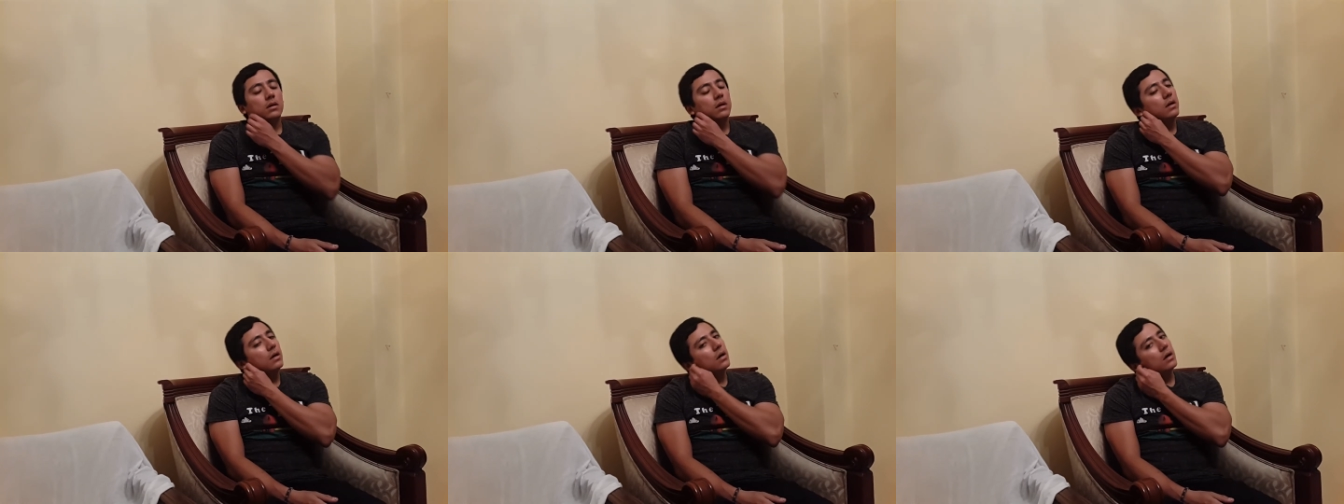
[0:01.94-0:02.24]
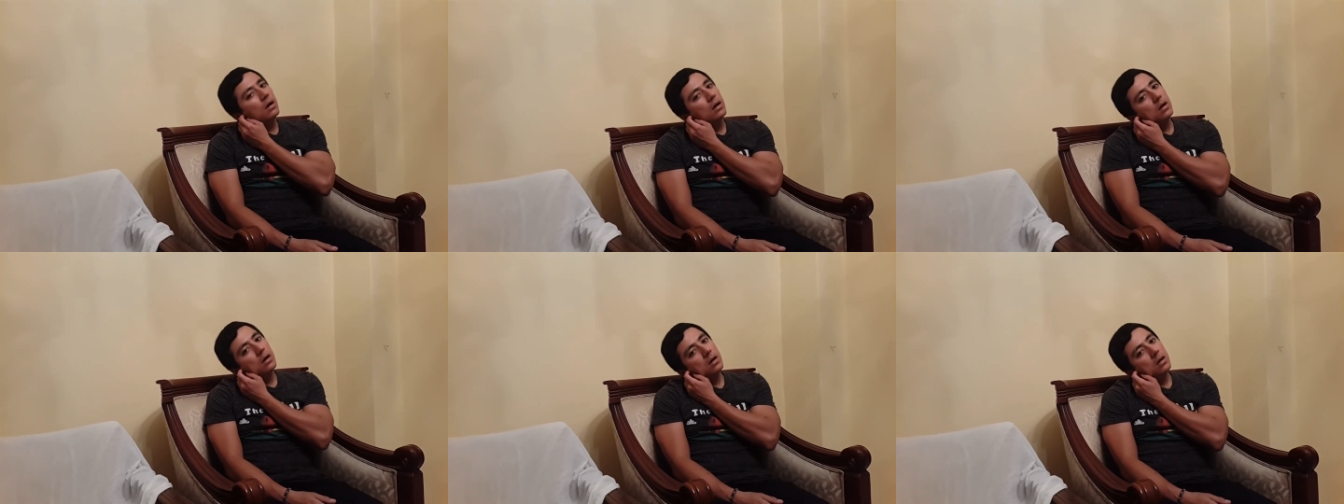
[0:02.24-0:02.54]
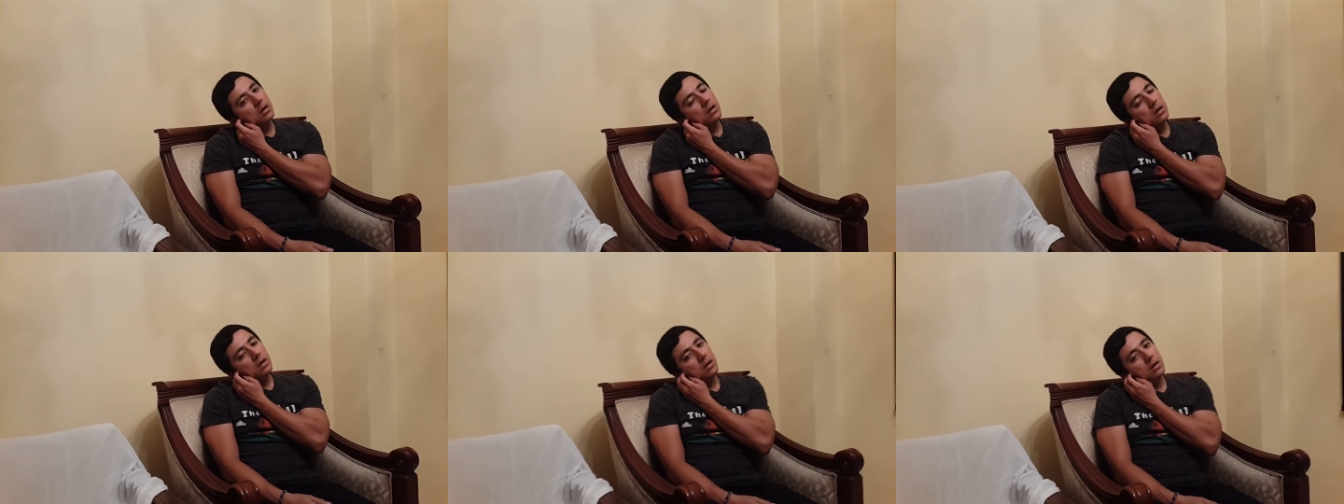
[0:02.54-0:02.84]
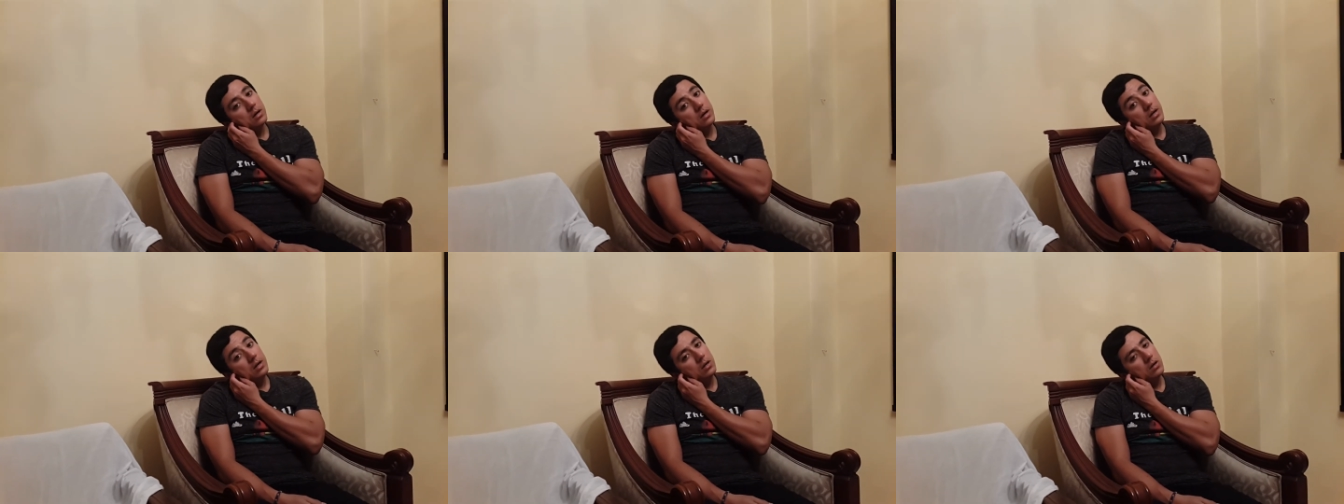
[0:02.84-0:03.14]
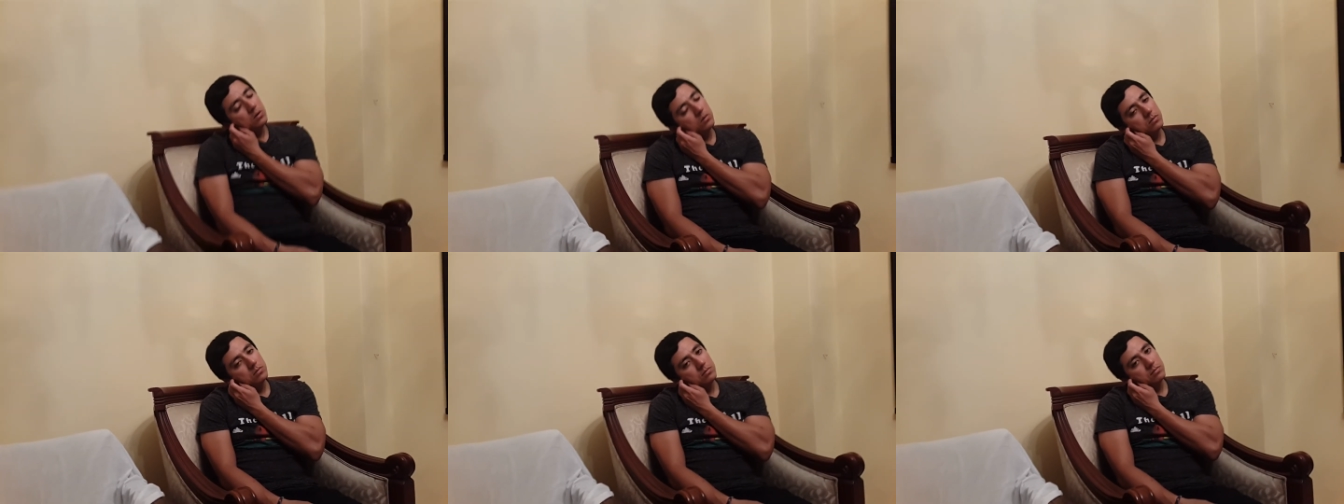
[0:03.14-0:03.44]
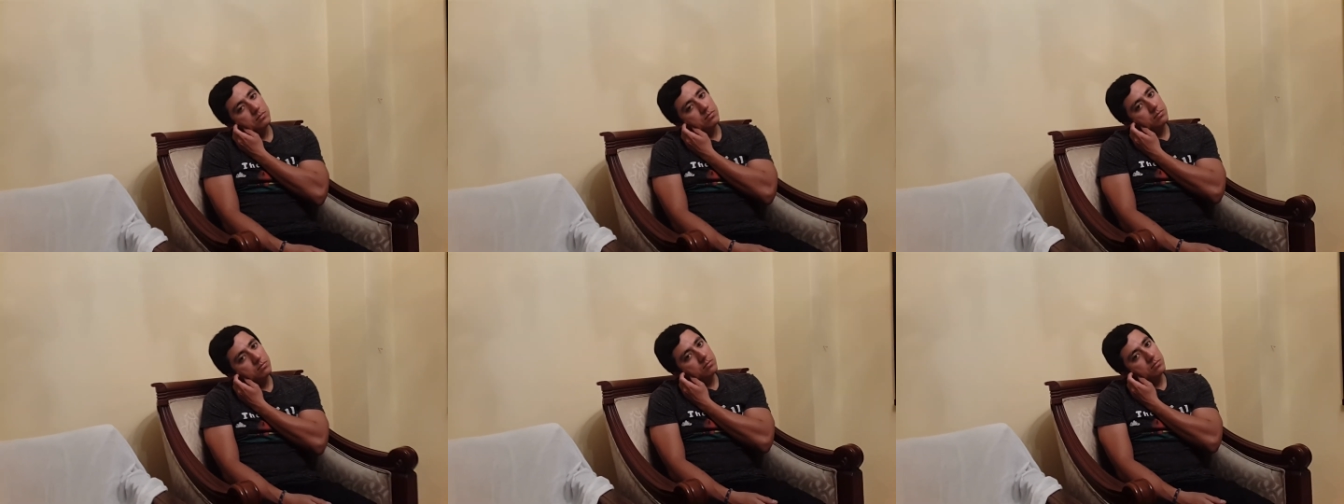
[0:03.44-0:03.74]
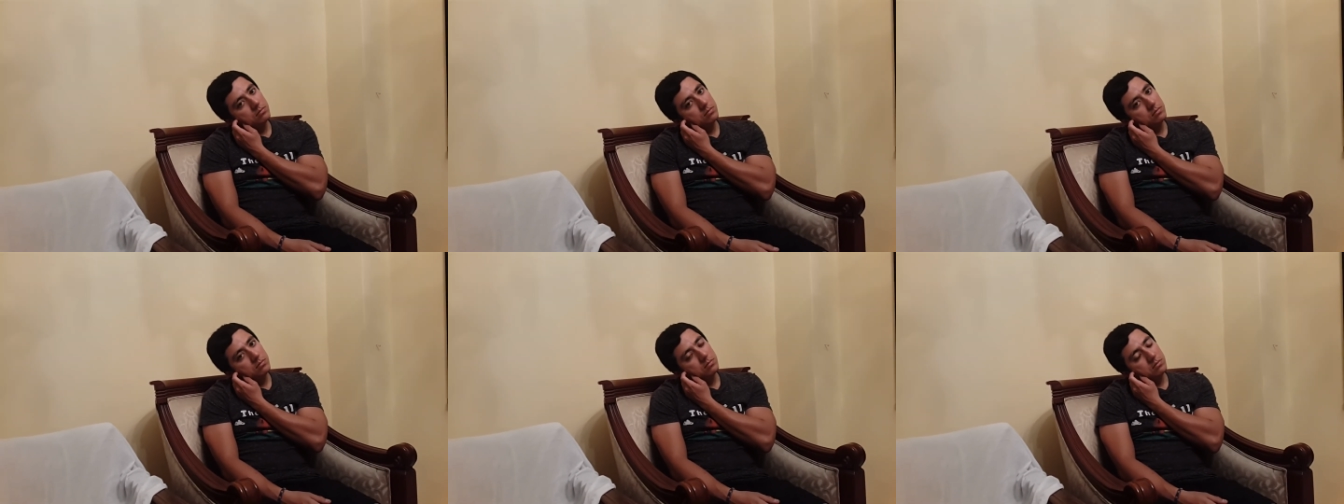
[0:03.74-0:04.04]
Okay, uh, hello.
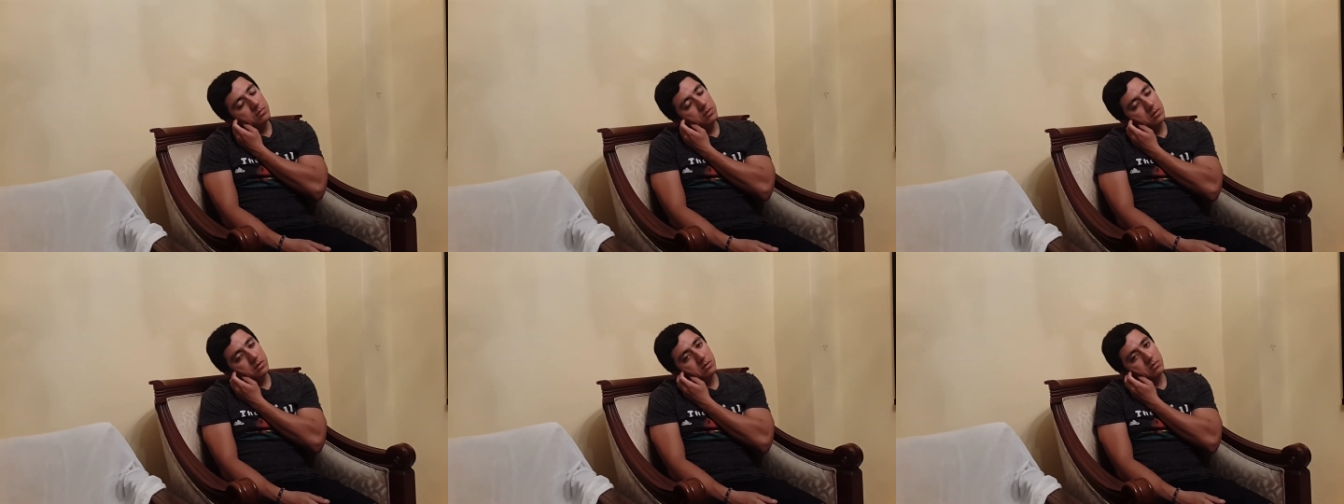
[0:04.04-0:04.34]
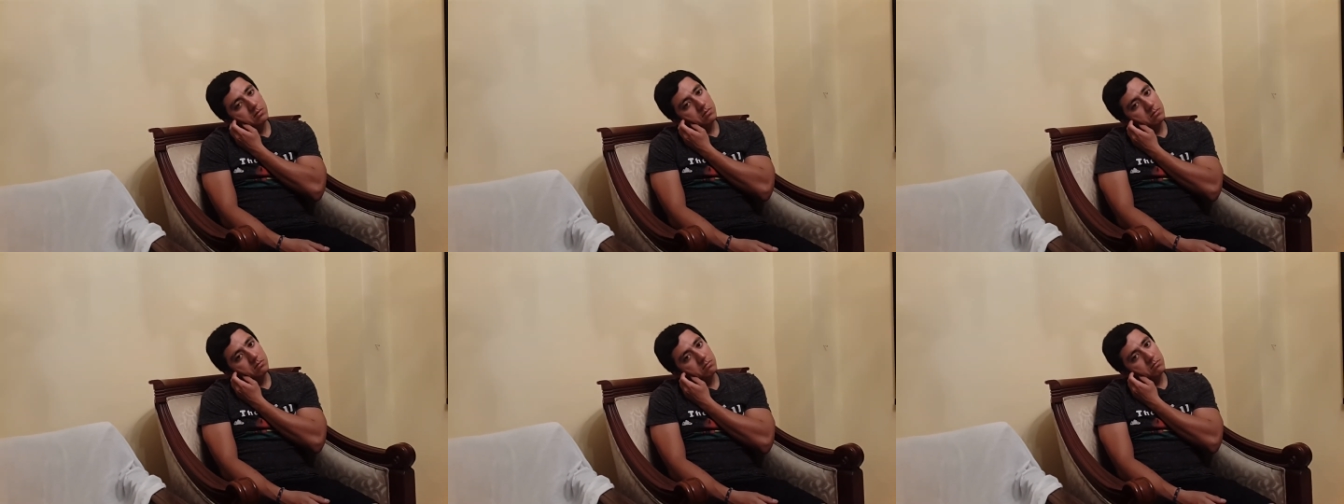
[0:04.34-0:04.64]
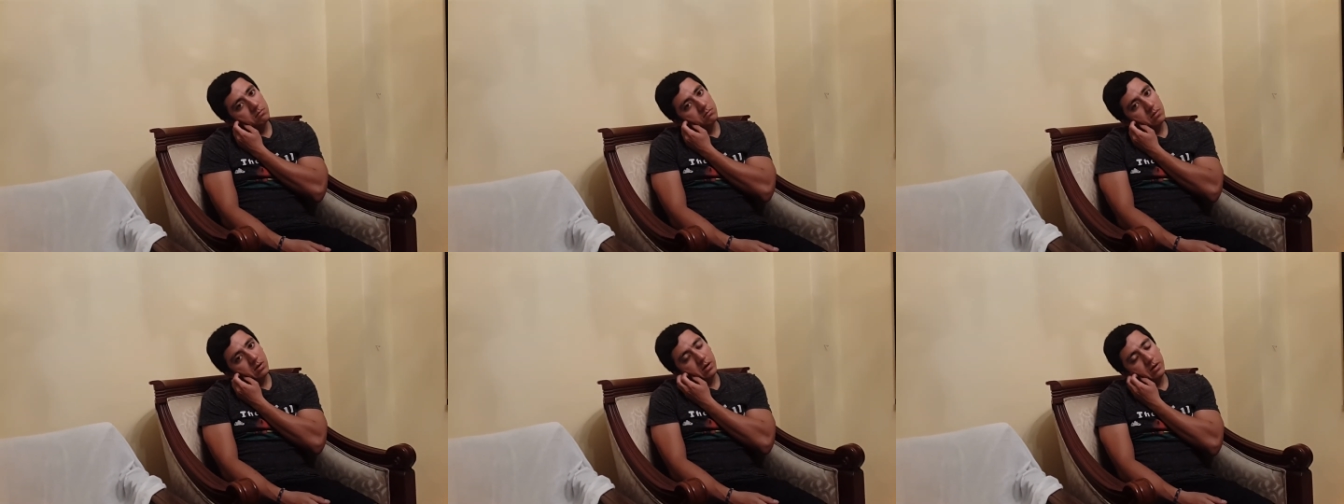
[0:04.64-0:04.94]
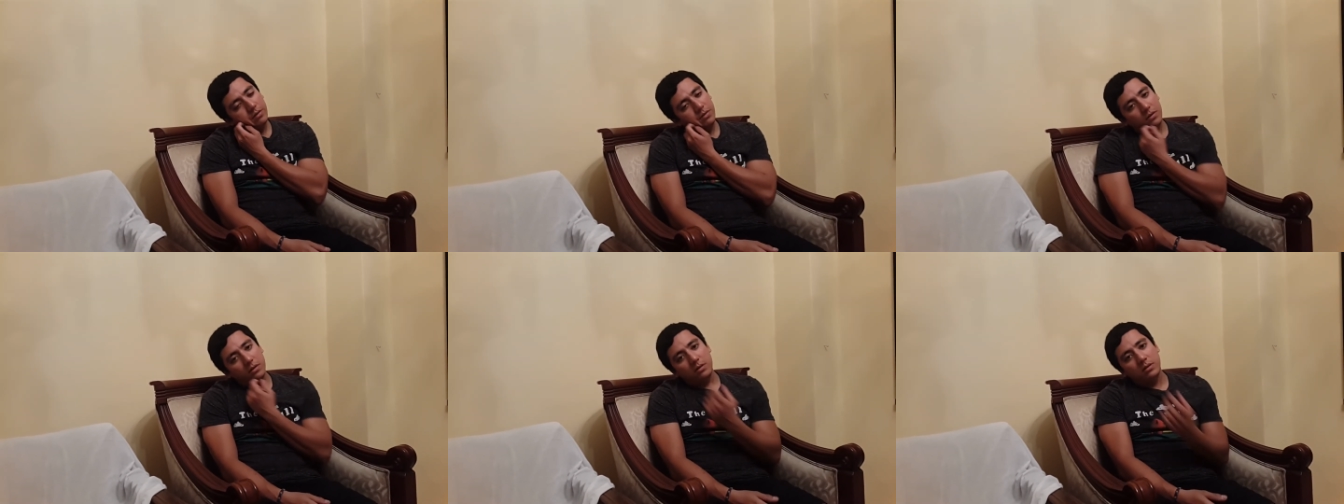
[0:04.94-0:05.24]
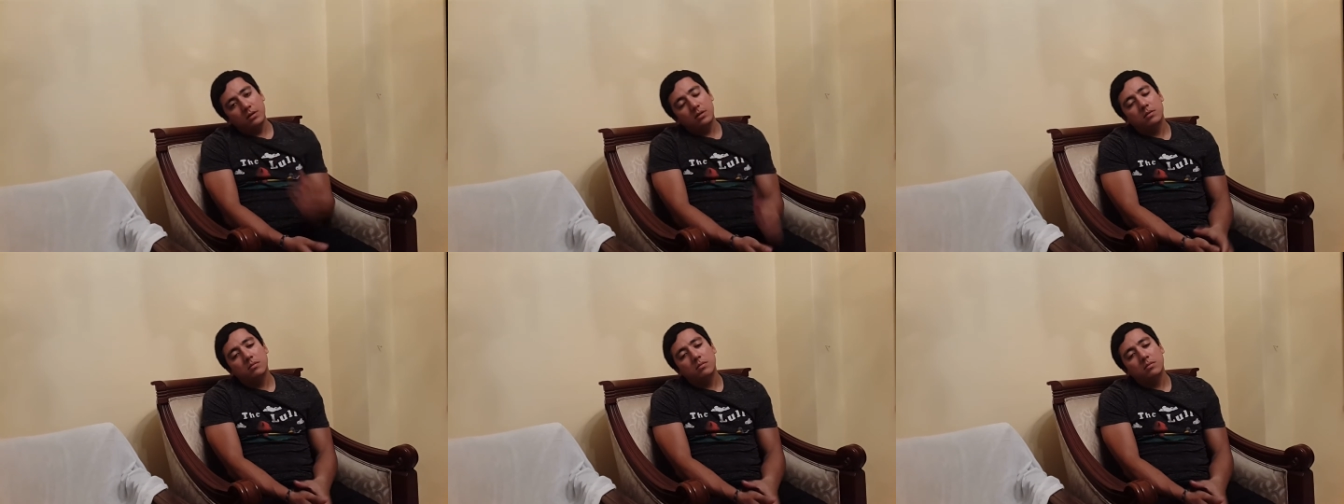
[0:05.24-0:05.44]
I think